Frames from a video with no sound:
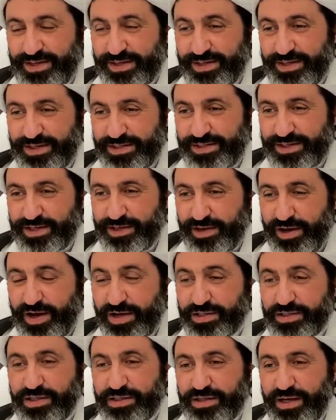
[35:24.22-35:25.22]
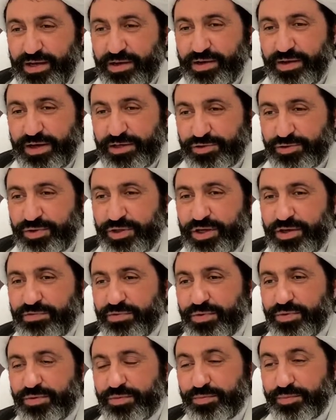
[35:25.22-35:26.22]
It's a light that Allah has to give
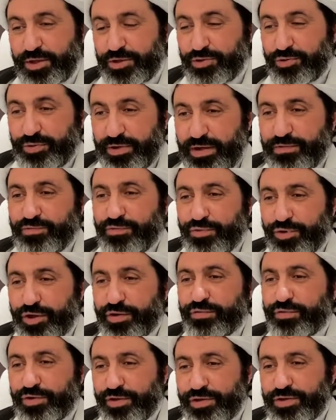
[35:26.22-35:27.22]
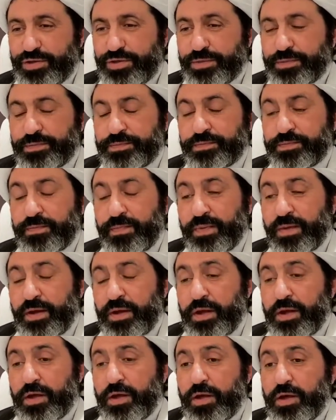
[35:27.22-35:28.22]
you. But you can work for it.
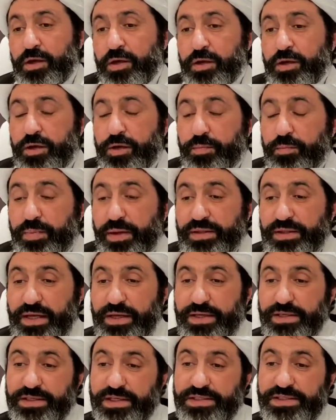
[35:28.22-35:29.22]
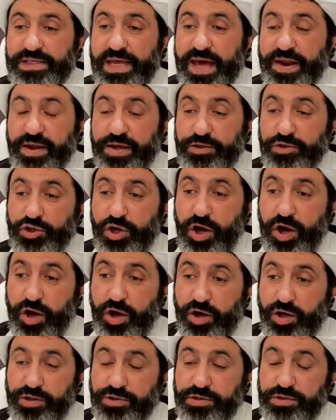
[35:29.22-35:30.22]
But then he says,
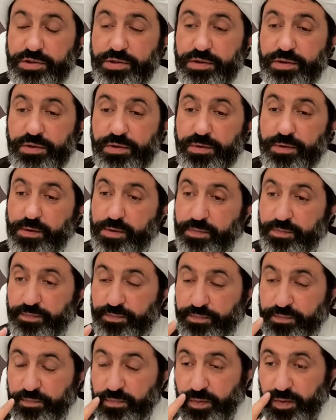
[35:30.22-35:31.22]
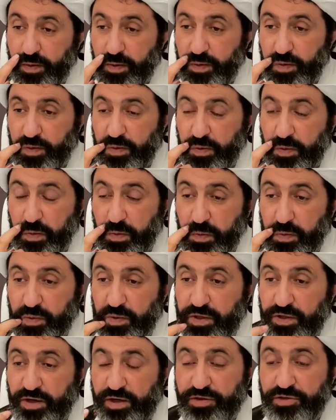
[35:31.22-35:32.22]
darajat.
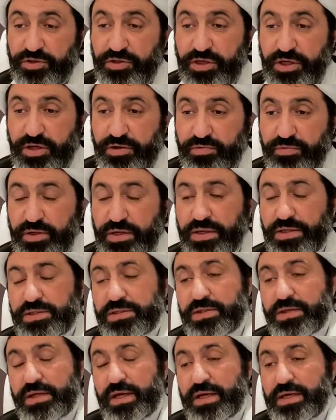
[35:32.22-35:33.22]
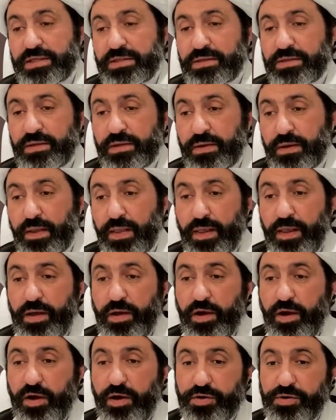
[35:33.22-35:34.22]
There are degrees that
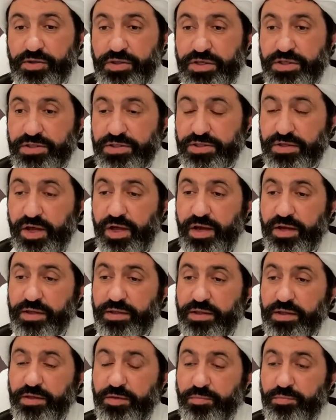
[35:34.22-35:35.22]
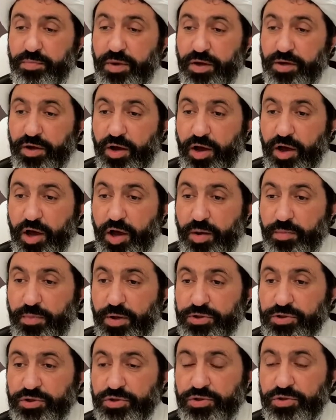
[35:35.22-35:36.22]
are decided by how
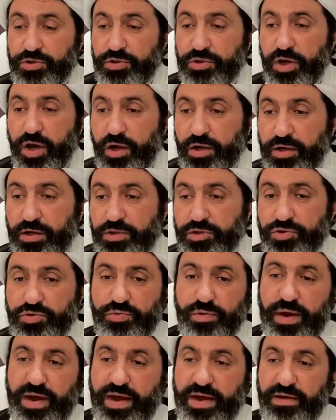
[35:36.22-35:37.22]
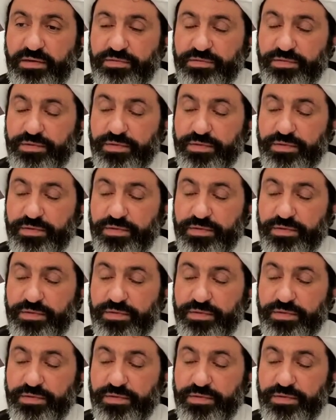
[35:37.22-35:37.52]
much knowledge you have.